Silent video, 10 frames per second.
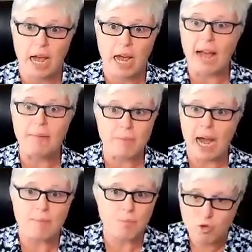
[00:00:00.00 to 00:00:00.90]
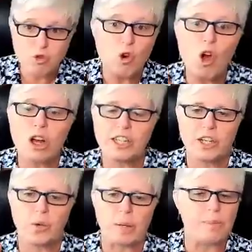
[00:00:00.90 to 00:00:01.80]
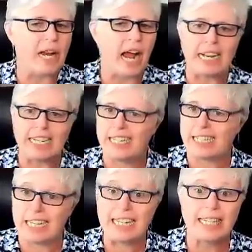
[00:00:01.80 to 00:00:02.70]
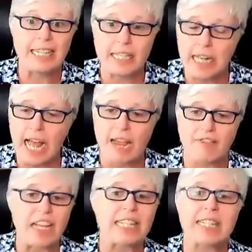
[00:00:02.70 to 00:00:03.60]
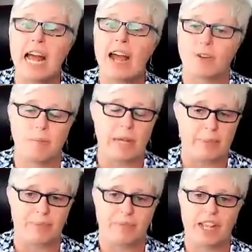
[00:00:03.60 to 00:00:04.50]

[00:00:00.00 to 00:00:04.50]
I'm I'm drawn to it, but I just in this life, it's not for me.